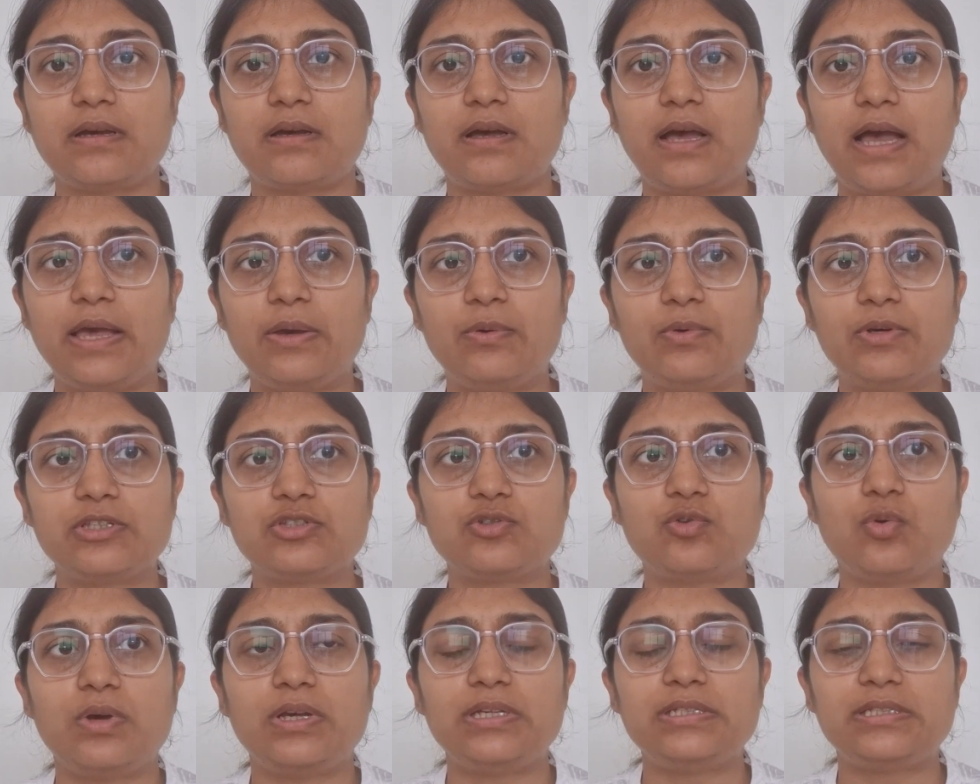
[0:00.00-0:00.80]
I
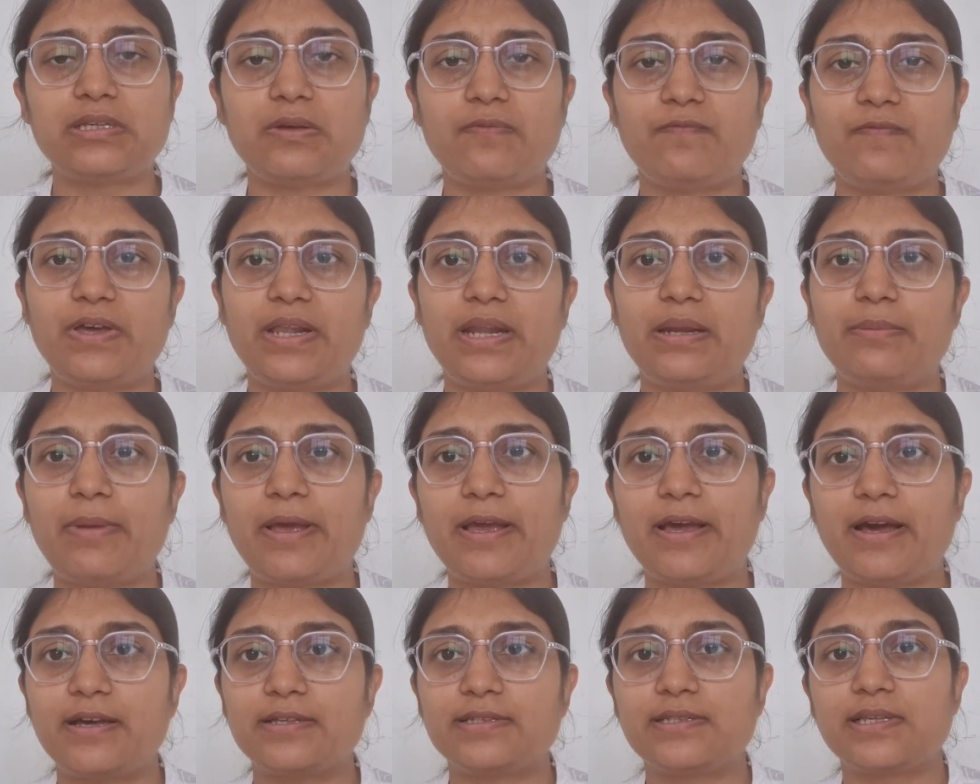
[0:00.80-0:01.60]
was going somewhere and
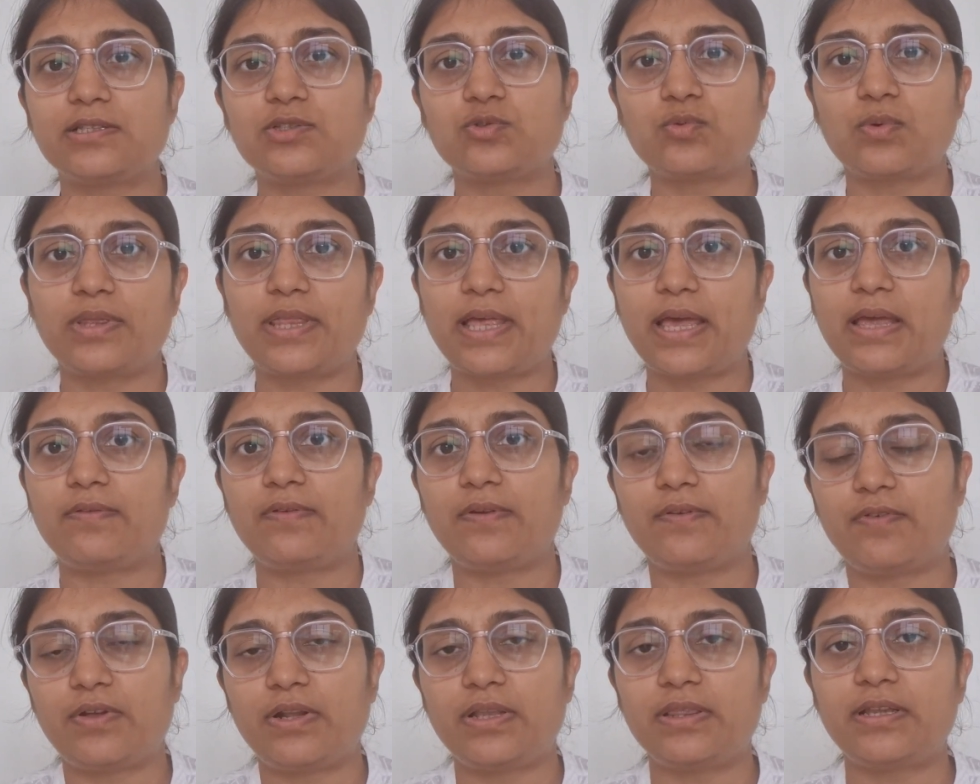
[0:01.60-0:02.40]
my cousins were there.
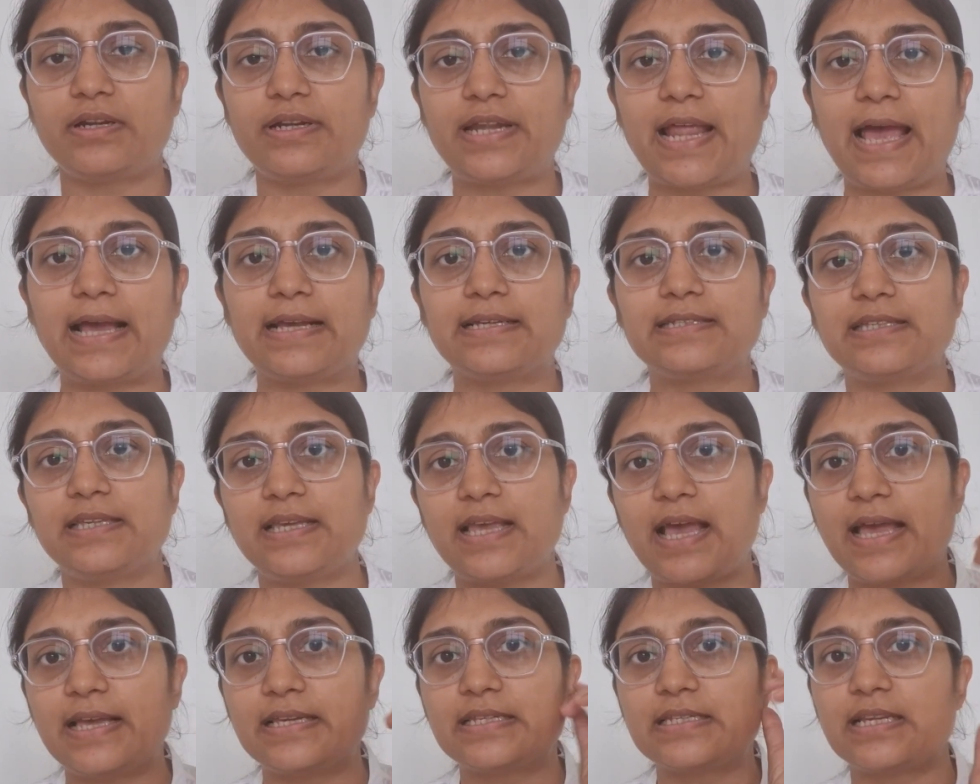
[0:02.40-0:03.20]
We were in the
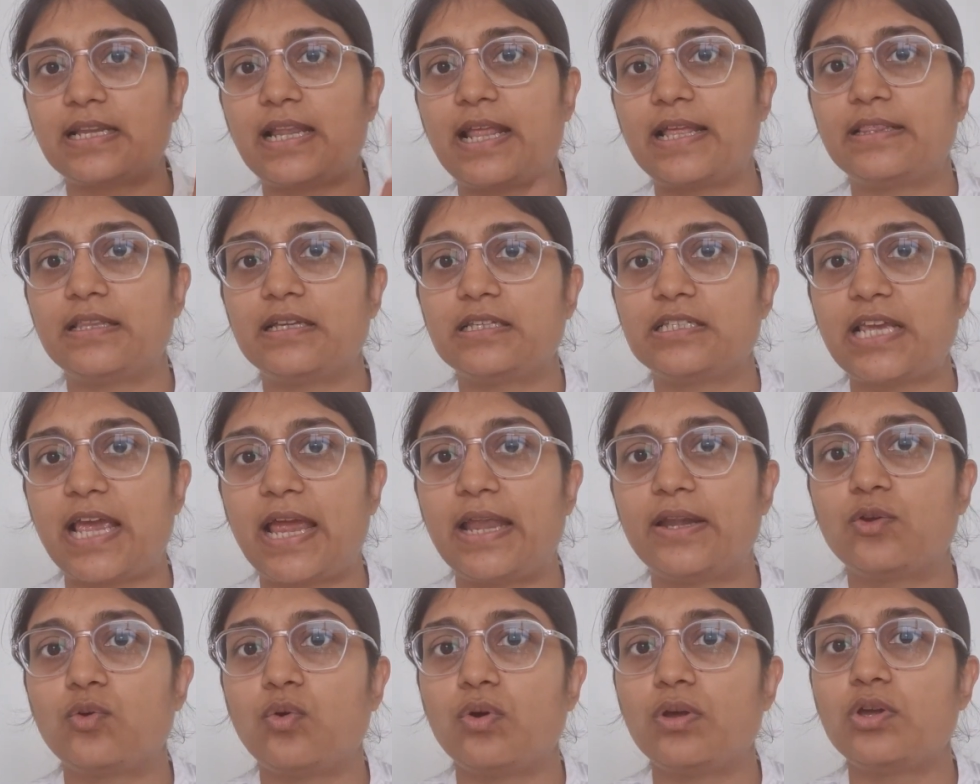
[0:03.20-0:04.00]
taxi. I still had the
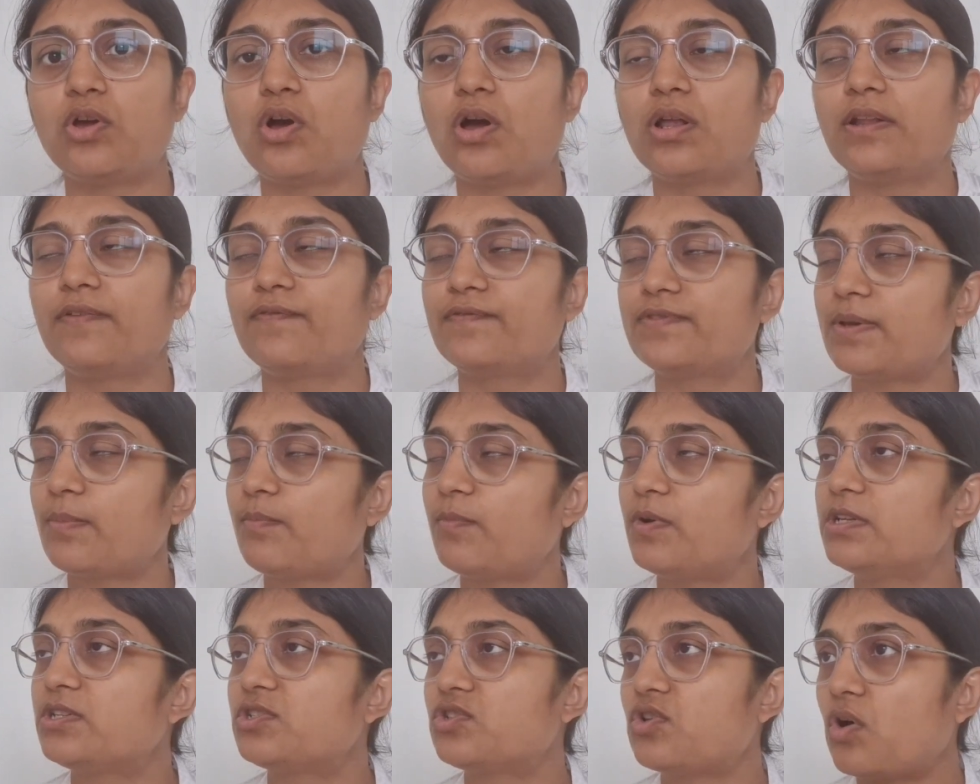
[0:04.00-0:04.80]
chant going on. If
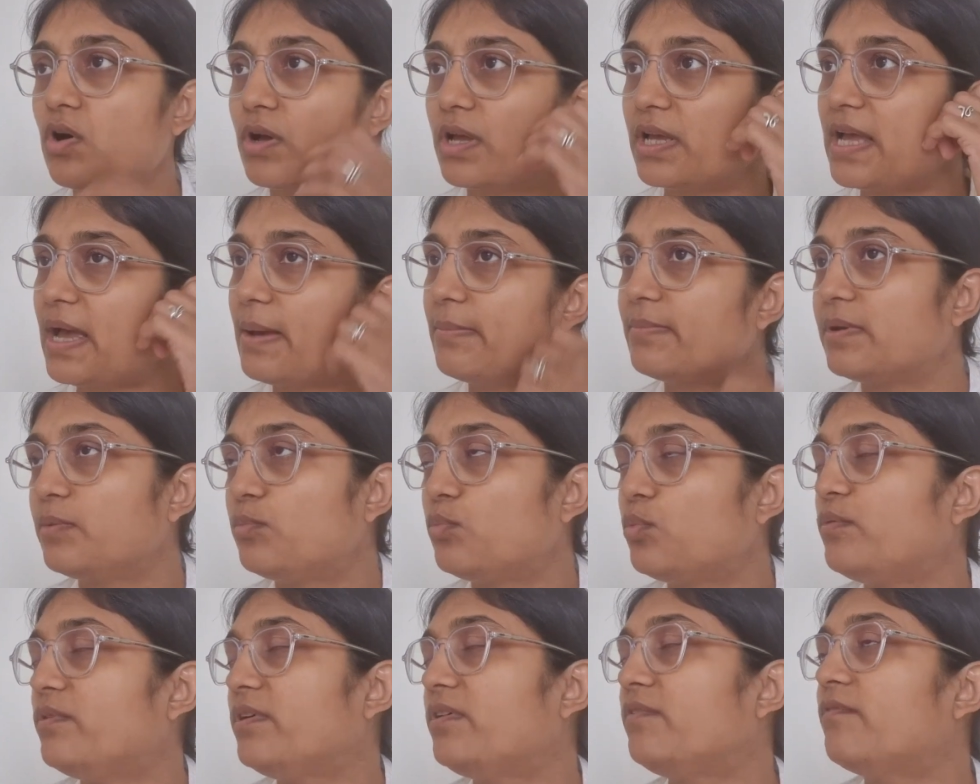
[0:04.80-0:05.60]
someone's talking, I'm
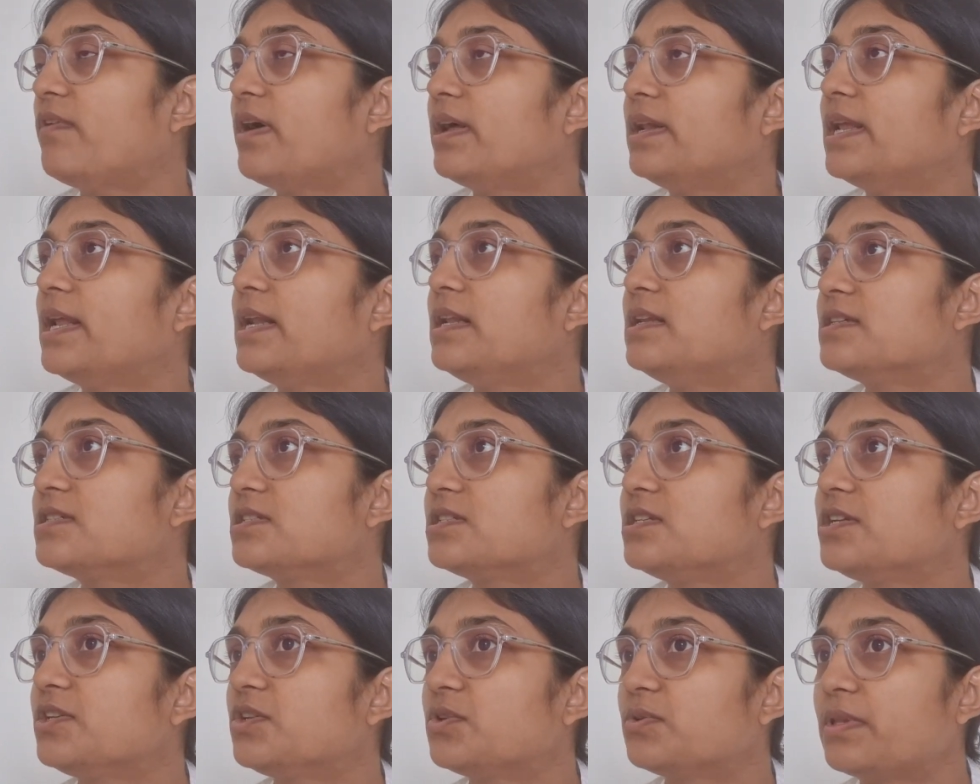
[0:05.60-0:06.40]
removing one and
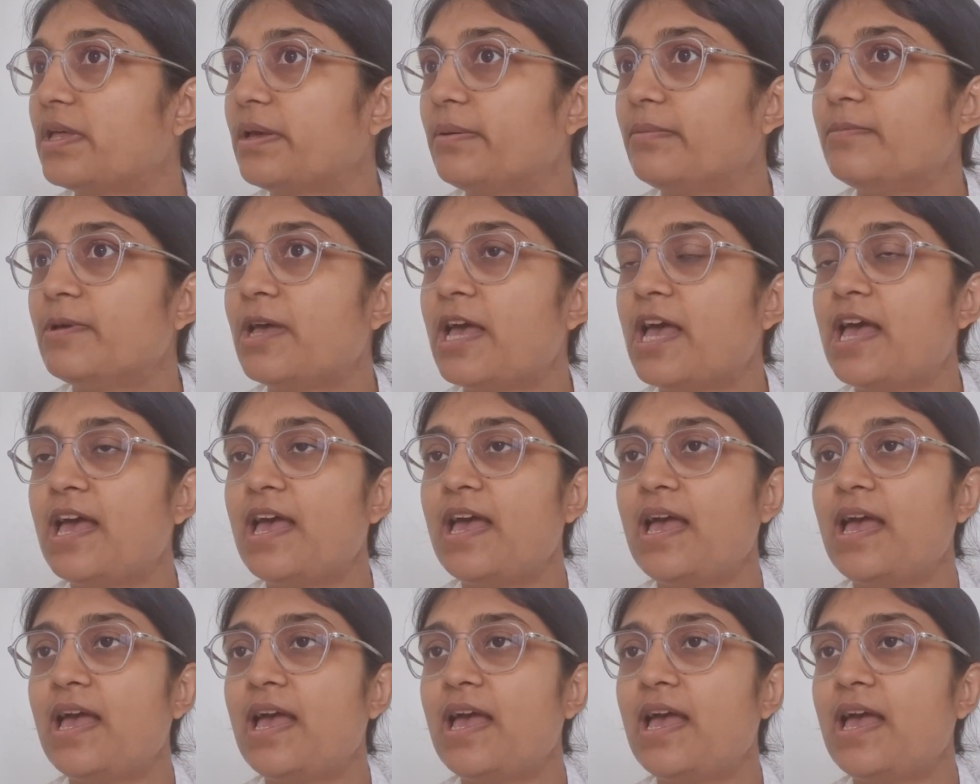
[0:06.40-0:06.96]
listening to them.